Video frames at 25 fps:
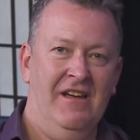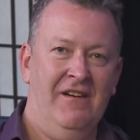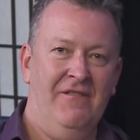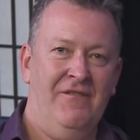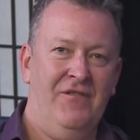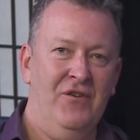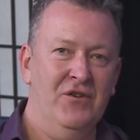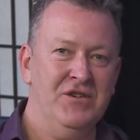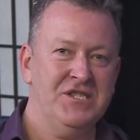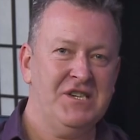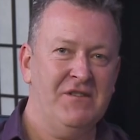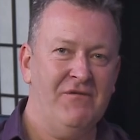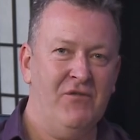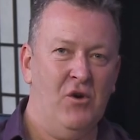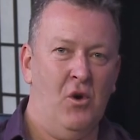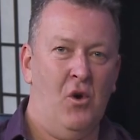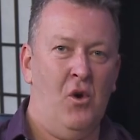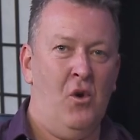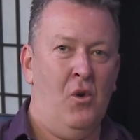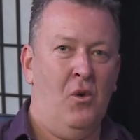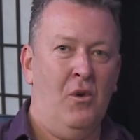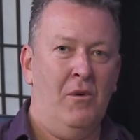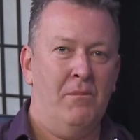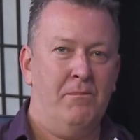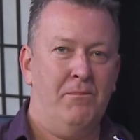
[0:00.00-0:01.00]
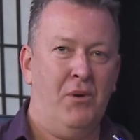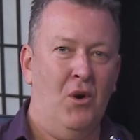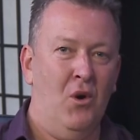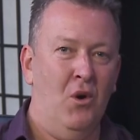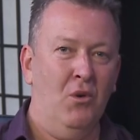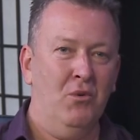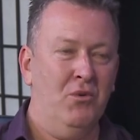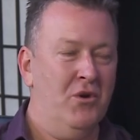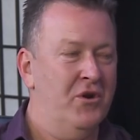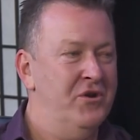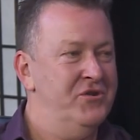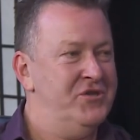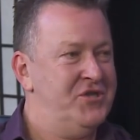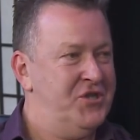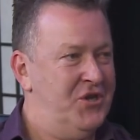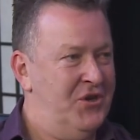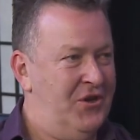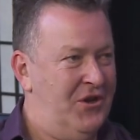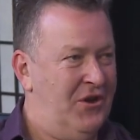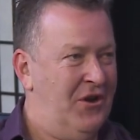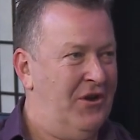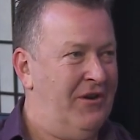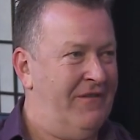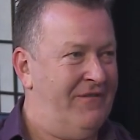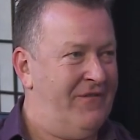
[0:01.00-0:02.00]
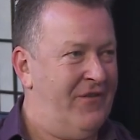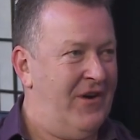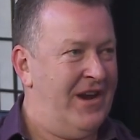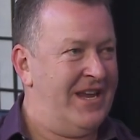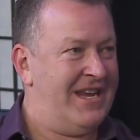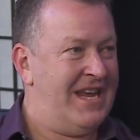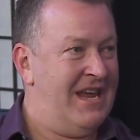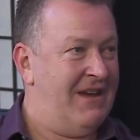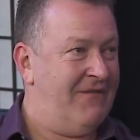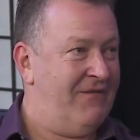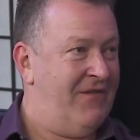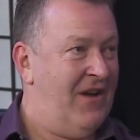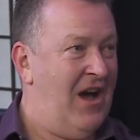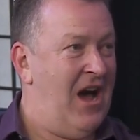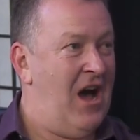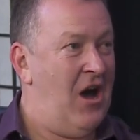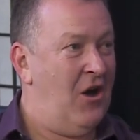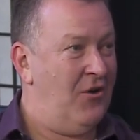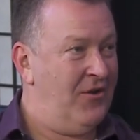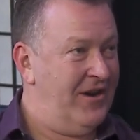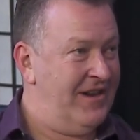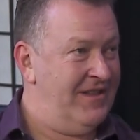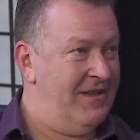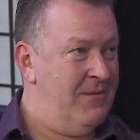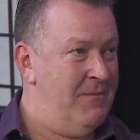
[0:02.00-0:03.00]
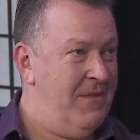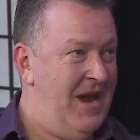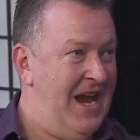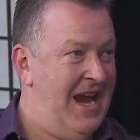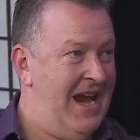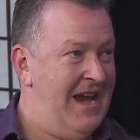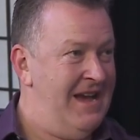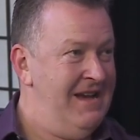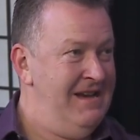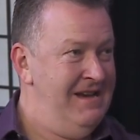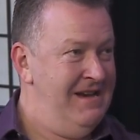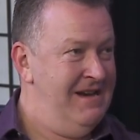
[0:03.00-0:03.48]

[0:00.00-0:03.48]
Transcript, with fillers: First of all, Paul Roos should have got a free kick I for holding think, the man.